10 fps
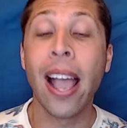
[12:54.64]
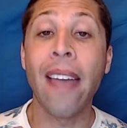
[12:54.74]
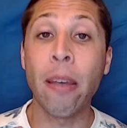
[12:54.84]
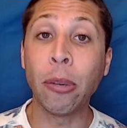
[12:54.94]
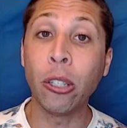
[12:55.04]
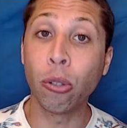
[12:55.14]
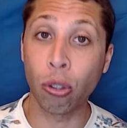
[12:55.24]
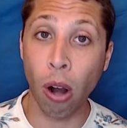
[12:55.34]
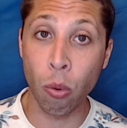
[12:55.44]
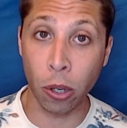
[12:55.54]
and then we use
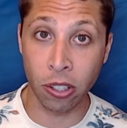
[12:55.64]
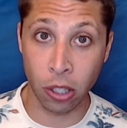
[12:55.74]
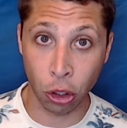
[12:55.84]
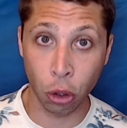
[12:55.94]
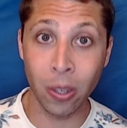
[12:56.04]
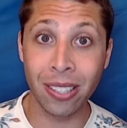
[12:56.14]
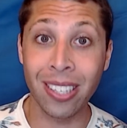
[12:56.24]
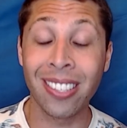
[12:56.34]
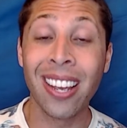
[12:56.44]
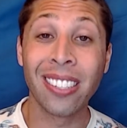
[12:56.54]
strong words in the
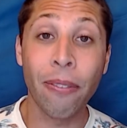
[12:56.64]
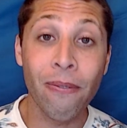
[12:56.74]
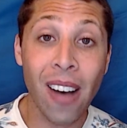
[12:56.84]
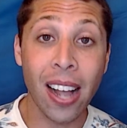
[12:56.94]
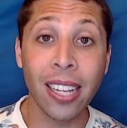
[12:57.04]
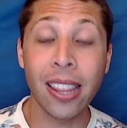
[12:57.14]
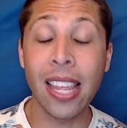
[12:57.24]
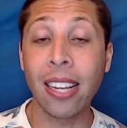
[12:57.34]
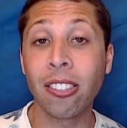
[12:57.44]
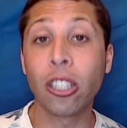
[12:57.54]
choices to find
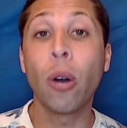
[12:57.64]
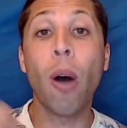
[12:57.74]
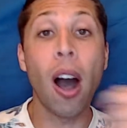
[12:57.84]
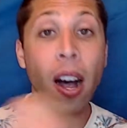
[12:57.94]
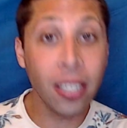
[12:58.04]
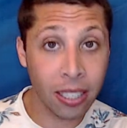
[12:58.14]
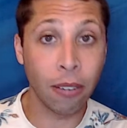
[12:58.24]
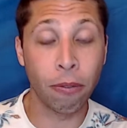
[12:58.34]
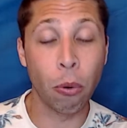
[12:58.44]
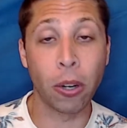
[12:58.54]
things to go hunting
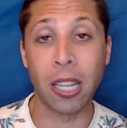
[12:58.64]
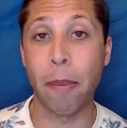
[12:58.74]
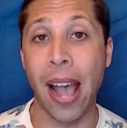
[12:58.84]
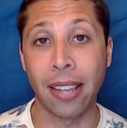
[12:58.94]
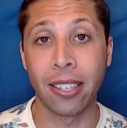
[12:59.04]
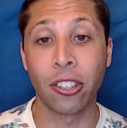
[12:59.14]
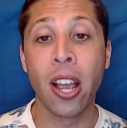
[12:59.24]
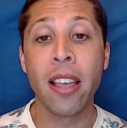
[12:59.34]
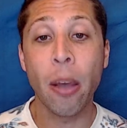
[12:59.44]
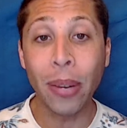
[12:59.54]
for in the passage
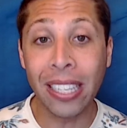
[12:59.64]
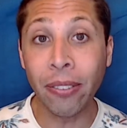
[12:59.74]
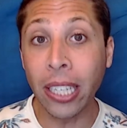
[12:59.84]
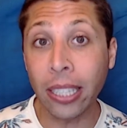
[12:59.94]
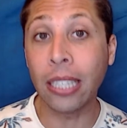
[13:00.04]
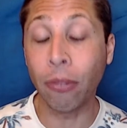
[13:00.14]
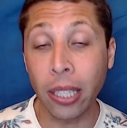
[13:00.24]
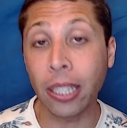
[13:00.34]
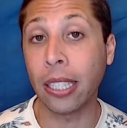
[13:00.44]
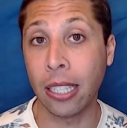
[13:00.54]
that we really,
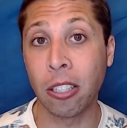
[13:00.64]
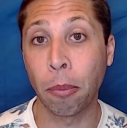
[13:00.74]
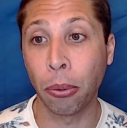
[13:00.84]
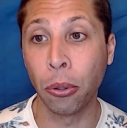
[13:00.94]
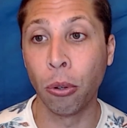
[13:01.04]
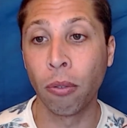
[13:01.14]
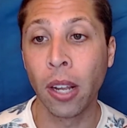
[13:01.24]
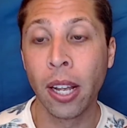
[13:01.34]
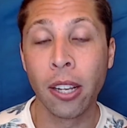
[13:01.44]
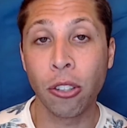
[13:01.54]
really need to prove.
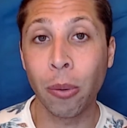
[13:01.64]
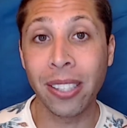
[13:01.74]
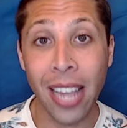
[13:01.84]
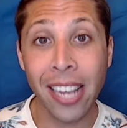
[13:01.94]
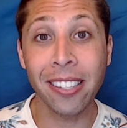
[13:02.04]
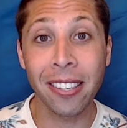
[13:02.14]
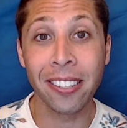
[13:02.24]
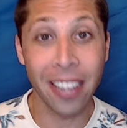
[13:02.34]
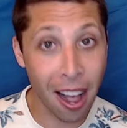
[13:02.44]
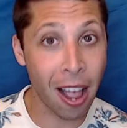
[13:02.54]
So it takes
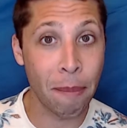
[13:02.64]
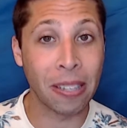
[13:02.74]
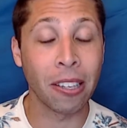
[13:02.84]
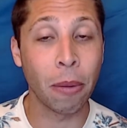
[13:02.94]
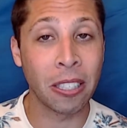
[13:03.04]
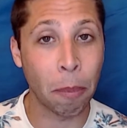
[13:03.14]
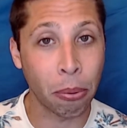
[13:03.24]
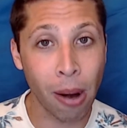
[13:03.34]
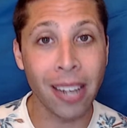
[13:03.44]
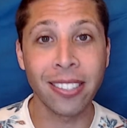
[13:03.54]
time. It's a, it's a
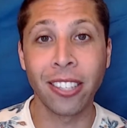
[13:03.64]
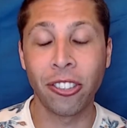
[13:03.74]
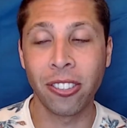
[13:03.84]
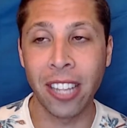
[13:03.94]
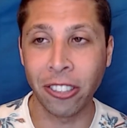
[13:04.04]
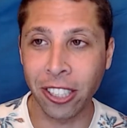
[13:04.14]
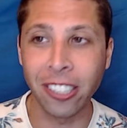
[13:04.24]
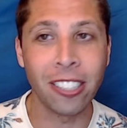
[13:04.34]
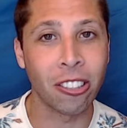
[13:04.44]
process that you're going to need to